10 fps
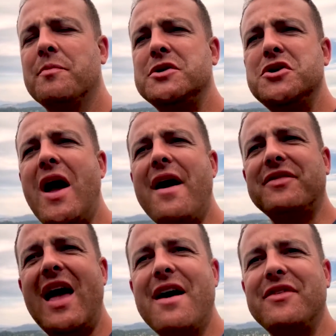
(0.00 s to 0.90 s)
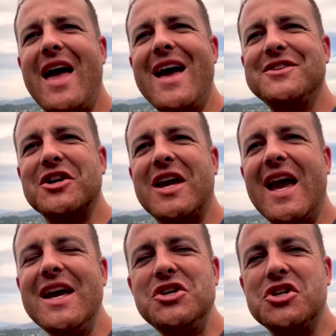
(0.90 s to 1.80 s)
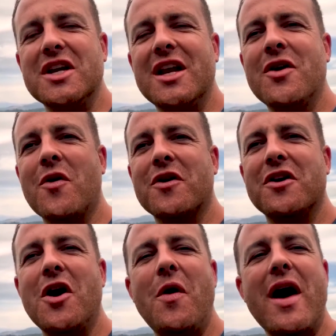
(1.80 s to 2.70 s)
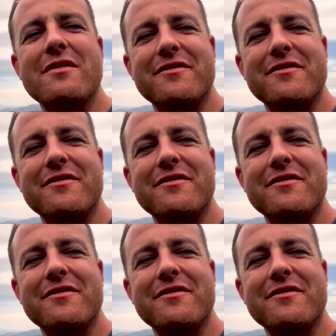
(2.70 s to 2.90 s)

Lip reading: but you have to have the education in order to know how